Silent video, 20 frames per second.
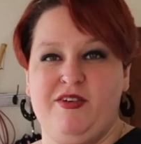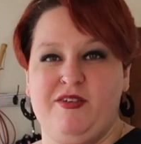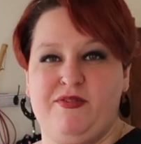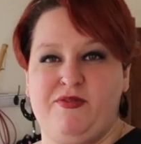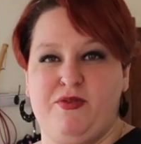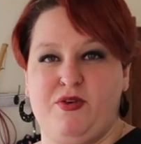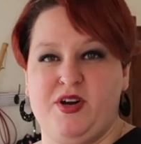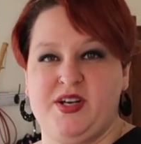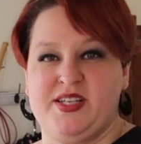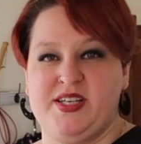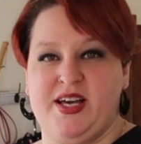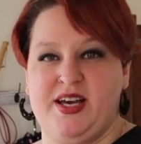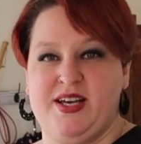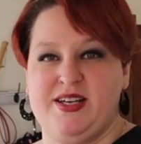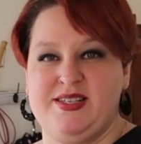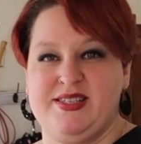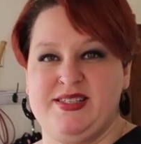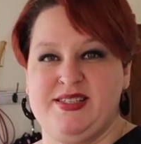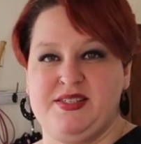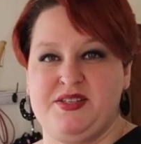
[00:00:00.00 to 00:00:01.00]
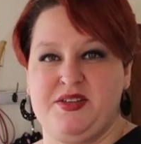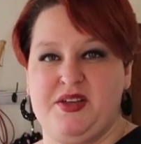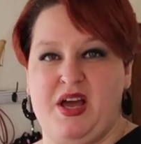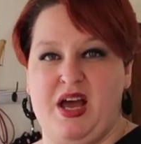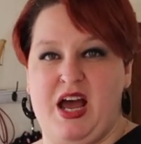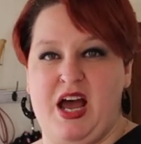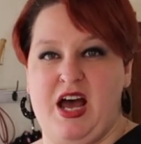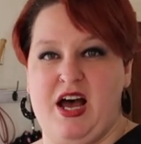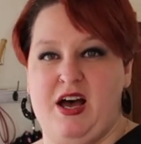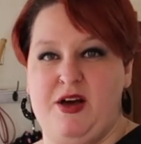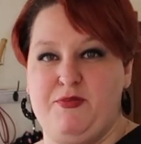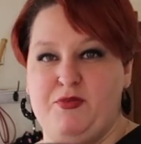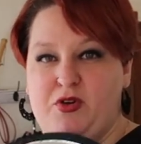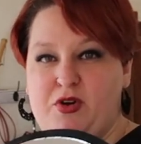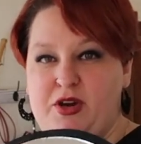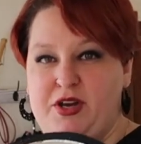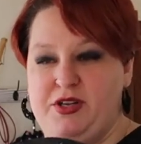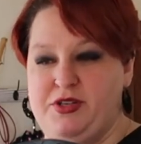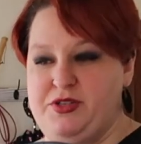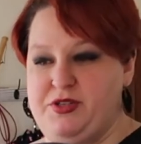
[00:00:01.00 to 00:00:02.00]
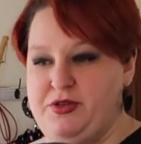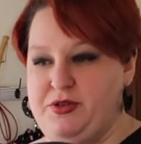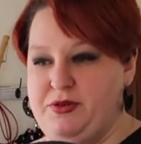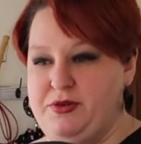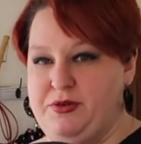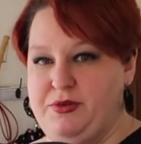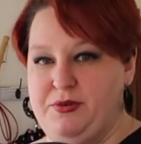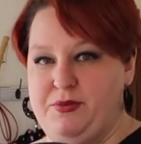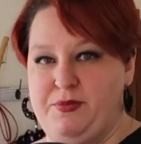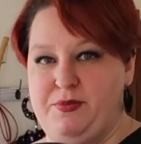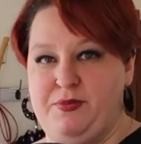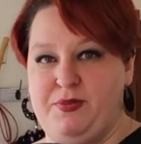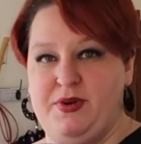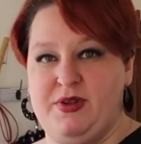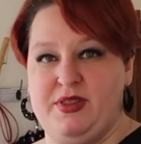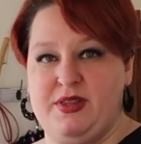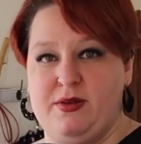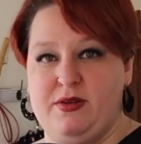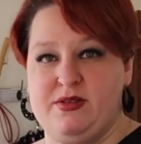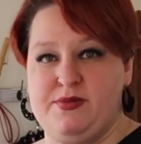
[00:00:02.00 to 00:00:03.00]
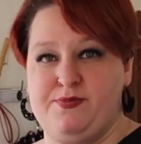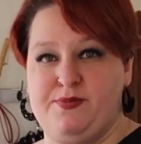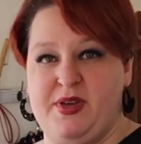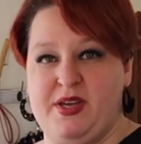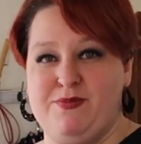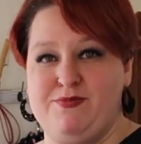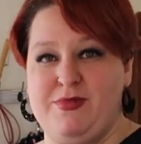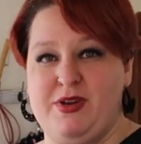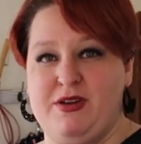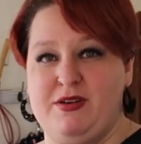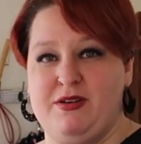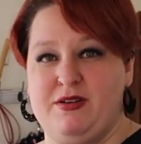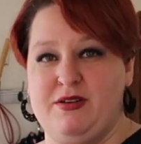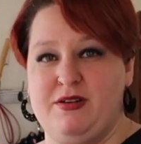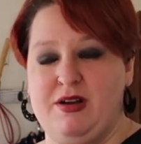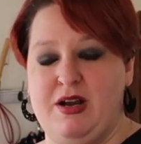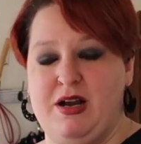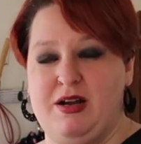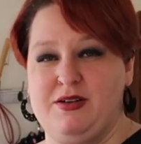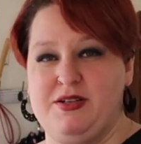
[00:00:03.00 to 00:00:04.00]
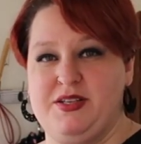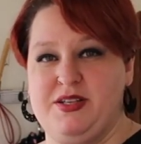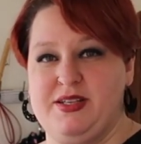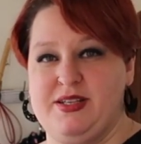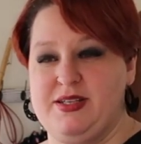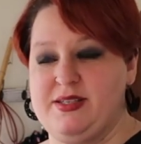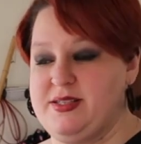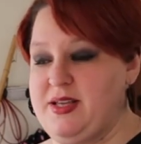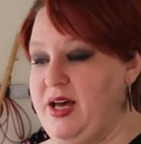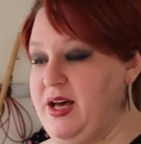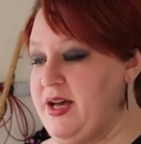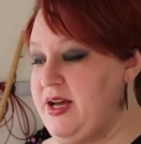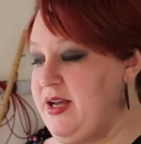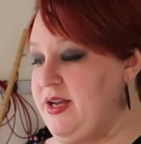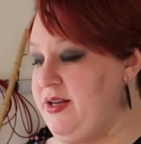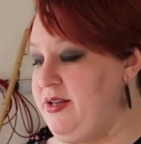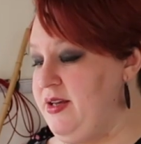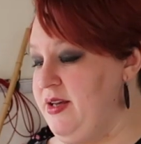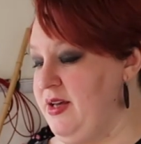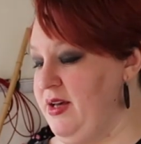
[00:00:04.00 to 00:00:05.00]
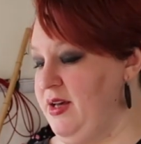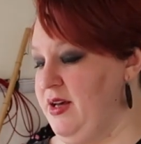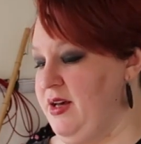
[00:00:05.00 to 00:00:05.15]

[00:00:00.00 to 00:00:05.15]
4 tests, I'm going to put this big mirror to the side.